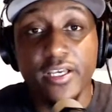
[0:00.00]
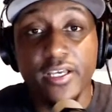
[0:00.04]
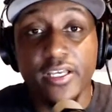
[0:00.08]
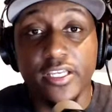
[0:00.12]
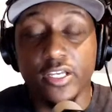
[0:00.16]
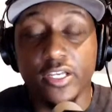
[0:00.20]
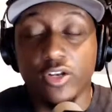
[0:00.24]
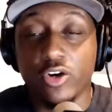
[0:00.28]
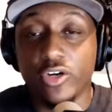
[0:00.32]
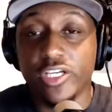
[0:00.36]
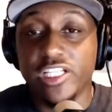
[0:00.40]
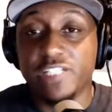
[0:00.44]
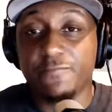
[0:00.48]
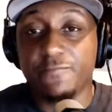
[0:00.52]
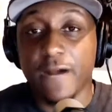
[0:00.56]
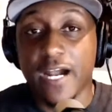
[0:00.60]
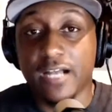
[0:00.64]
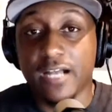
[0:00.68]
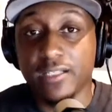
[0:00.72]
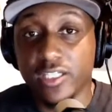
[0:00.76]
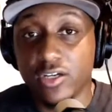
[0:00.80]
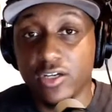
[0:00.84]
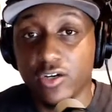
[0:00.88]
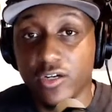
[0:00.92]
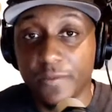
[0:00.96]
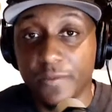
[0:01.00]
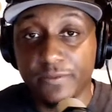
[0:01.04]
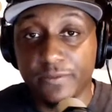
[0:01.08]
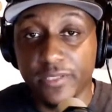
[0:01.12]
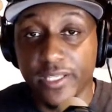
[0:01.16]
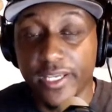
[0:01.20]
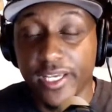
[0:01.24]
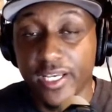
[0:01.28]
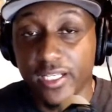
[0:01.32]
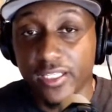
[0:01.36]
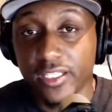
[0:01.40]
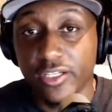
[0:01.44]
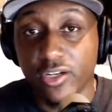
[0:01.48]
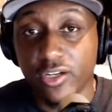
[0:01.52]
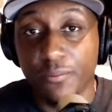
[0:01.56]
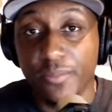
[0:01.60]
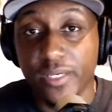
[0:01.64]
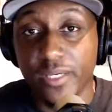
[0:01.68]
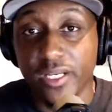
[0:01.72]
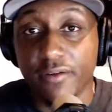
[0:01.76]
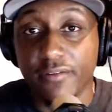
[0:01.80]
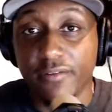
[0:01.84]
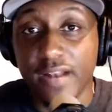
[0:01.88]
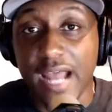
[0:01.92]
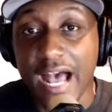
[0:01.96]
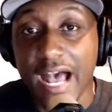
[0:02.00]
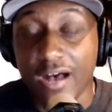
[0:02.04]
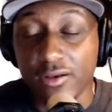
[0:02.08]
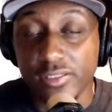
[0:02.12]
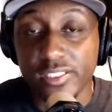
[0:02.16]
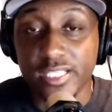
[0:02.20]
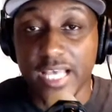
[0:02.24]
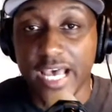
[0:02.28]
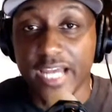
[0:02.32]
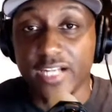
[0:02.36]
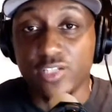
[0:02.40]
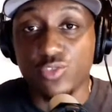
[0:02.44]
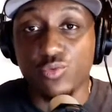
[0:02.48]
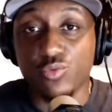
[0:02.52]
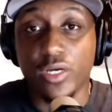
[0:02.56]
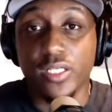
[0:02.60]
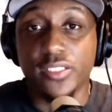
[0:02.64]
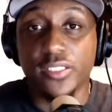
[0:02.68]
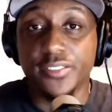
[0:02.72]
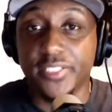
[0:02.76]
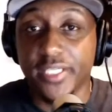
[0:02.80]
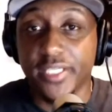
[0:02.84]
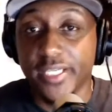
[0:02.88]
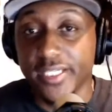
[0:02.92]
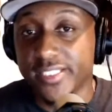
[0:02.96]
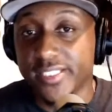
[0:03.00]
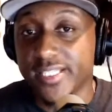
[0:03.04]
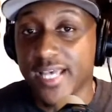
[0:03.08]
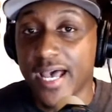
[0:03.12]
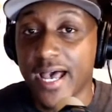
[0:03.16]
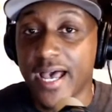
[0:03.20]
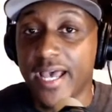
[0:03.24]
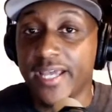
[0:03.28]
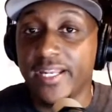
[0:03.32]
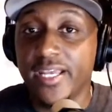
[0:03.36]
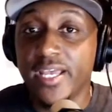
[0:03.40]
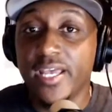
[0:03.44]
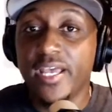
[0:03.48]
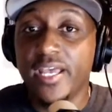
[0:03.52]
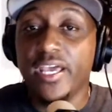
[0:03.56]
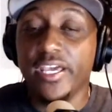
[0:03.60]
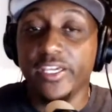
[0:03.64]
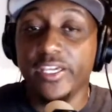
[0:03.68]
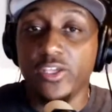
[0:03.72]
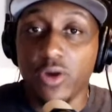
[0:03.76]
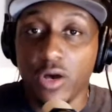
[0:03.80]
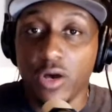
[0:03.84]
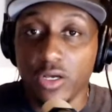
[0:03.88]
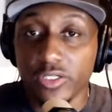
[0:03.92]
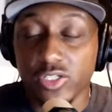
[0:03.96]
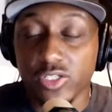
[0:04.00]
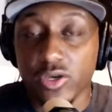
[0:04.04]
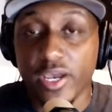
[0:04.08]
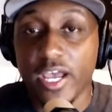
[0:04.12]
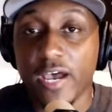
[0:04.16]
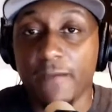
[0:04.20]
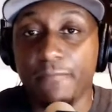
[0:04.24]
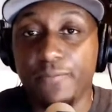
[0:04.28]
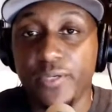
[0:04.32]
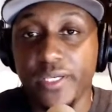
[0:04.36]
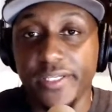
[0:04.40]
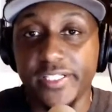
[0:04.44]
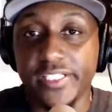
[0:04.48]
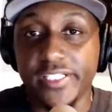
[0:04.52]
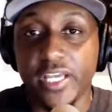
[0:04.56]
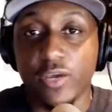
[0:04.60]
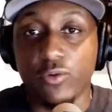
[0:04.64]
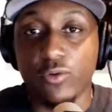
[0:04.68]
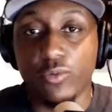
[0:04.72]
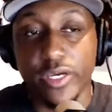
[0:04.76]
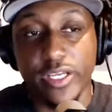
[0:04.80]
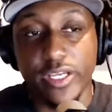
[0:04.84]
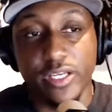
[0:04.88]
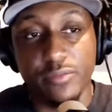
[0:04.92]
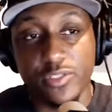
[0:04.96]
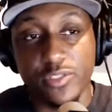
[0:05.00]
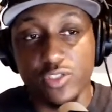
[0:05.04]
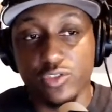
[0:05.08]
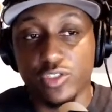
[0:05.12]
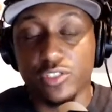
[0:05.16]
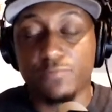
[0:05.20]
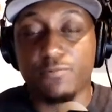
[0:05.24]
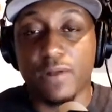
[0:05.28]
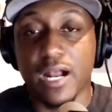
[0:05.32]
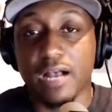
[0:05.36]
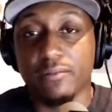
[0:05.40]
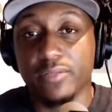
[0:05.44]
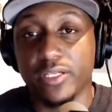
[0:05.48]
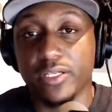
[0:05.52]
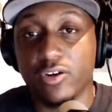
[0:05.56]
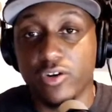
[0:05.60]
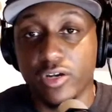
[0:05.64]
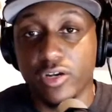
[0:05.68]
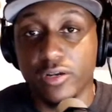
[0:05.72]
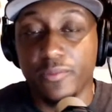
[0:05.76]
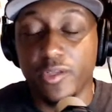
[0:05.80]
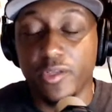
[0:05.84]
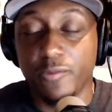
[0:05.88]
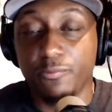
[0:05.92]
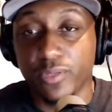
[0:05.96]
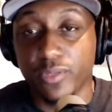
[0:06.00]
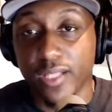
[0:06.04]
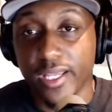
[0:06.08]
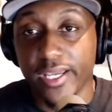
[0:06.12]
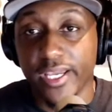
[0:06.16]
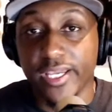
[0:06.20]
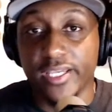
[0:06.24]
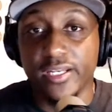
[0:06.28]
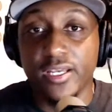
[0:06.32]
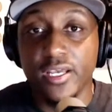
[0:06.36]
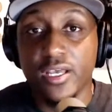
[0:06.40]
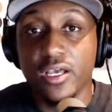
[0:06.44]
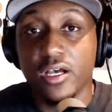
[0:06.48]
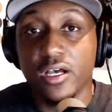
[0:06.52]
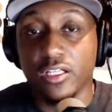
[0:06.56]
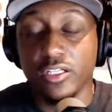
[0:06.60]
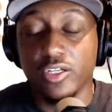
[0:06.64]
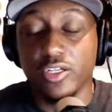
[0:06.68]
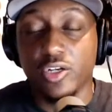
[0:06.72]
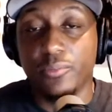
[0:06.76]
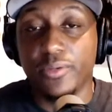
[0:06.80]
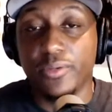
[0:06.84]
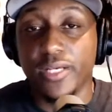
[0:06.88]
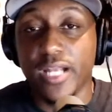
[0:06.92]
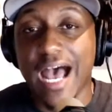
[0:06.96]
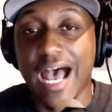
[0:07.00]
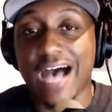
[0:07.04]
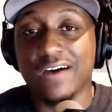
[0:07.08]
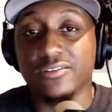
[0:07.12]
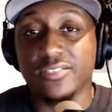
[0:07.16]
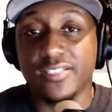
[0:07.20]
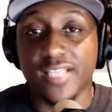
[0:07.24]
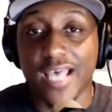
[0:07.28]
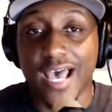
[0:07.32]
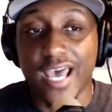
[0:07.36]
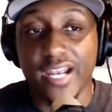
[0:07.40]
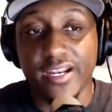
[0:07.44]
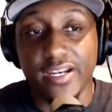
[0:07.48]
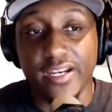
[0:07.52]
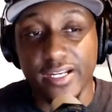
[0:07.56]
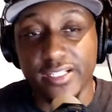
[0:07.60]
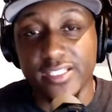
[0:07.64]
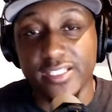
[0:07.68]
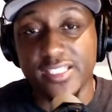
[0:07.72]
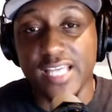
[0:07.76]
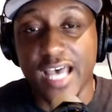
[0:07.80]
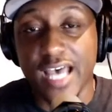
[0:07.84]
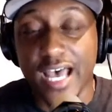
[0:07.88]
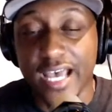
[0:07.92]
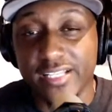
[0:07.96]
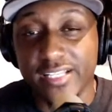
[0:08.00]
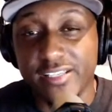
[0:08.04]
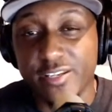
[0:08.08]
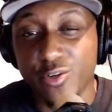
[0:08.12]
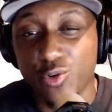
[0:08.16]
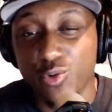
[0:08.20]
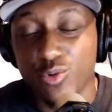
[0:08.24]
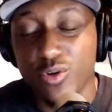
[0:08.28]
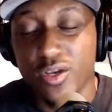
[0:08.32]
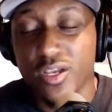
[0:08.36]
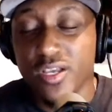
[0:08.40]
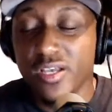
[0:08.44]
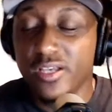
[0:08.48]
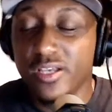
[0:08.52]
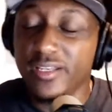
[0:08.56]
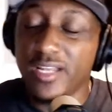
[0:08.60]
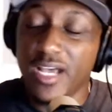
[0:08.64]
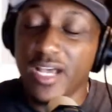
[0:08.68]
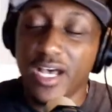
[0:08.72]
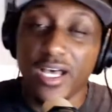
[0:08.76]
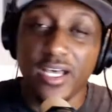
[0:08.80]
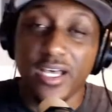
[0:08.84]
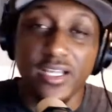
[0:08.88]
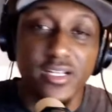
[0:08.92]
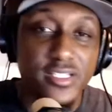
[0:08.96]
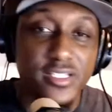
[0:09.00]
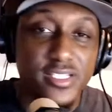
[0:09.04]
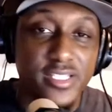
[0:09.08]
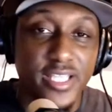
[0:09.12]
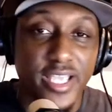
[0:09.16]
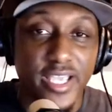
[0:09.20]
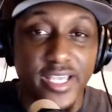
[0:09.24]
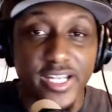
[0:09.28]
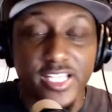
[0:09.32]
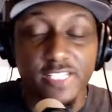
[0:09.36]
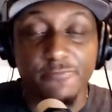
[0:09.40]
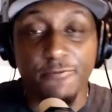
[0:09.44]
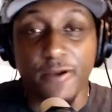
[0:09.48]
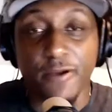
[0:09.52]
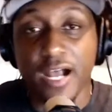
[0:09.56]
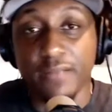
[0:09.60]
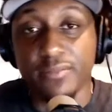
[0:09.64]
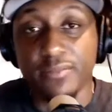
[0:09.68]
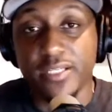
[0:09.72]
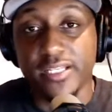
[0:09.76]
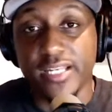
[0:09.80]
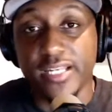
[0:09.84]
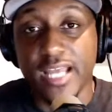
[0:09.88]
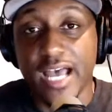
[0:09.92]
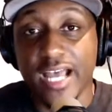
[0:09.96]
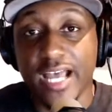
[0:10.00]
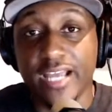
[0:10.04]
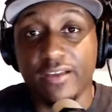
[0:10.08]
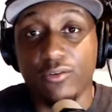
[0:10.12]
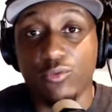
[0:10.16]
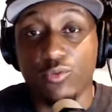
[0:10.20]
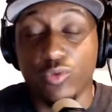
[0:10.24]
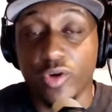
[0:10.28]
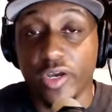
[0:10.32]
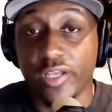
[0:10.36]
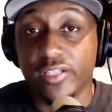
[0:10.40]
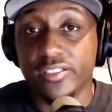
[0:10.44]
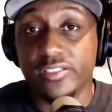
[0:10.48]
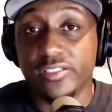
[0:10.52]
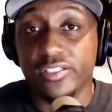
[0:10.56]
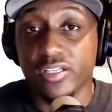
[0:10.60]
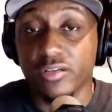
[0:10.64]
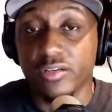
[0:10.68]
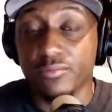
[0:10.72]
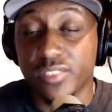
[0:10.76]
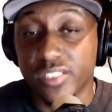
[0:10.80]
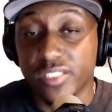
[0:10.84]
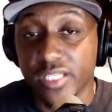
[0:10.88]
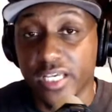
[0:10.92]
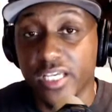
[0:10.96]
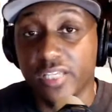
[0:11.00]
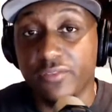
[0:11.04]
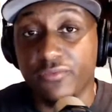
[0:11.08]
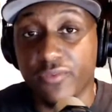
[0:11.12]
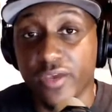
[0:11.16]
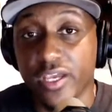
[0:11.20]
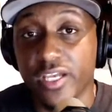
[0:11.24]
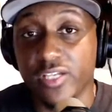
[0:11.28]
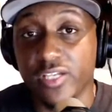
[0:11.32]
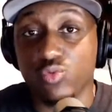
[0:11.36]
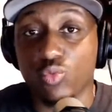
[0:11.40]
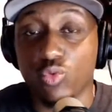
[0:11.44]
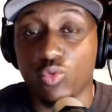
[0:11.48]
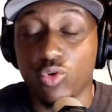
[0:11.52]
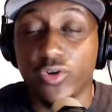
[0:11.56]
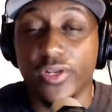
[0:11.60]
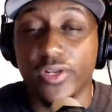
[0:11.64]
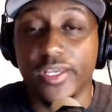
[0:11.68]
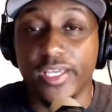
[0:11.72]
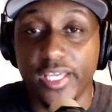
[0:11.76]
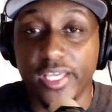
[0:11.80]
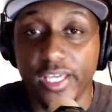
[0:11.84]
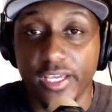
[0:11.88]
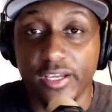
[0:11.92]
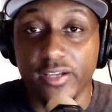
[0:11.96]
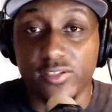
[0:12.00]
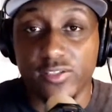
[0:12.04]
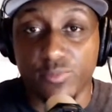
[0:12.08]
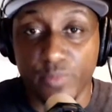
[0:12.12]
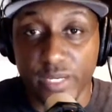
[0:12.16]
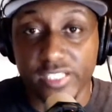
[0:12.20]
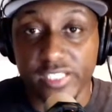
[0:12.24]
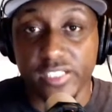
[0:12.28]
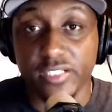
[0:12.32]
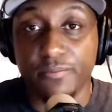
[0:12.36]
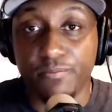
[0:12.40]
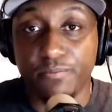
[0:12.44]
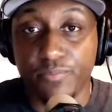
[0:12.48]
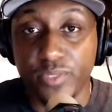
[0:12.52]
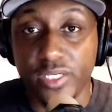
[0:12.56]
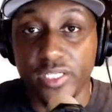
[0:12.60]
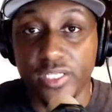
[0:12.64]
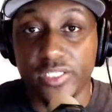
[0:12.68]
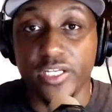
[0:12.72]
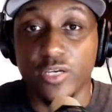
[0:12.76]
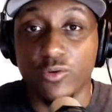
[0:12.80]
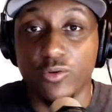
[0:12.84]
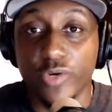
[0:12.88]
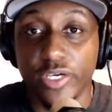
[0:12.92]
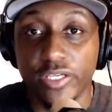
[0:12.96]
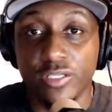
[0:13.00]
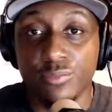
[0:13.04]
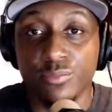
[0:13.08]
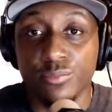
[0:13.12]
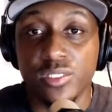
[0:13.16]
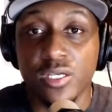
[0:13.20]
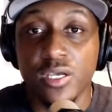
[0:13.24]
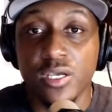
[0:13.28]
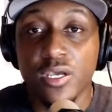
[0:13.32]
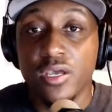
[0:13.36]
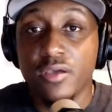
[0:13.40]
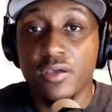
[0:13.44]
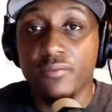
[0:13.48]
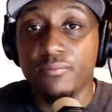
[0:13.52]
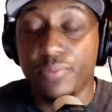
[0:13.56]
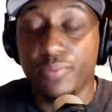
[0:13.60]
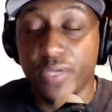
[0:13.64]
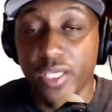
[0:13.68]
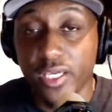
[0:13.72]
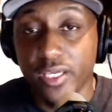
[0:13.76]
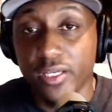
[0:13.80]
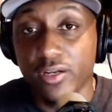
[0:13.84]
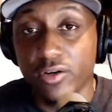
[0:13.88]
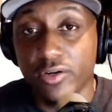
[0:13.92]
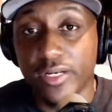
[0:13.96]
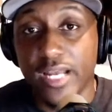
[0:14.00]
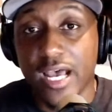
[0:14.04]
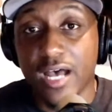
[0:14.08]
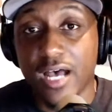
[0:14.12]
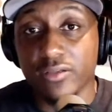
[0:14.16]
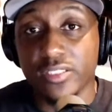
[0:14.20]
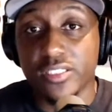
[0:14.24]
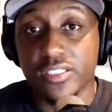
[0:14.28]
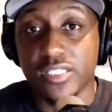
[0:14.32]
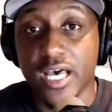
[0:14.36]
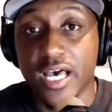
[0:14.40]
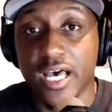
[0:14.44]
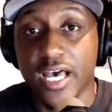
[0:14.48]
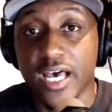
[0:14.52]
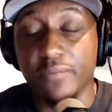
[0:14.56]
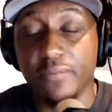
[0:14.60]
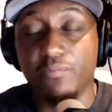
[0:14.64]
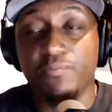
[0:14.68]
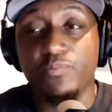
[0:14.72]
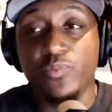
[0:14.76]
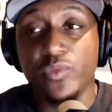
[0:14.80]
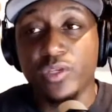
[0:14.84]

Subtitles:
He's probably going to play a little bit of the outside as well as the inside. And you also have PJ Williams, who is probably going to be playing a little bit of outside and inside too. Now, I understand that's probably not what some Saints fans want to hear, especially PJ Williams being on the outside.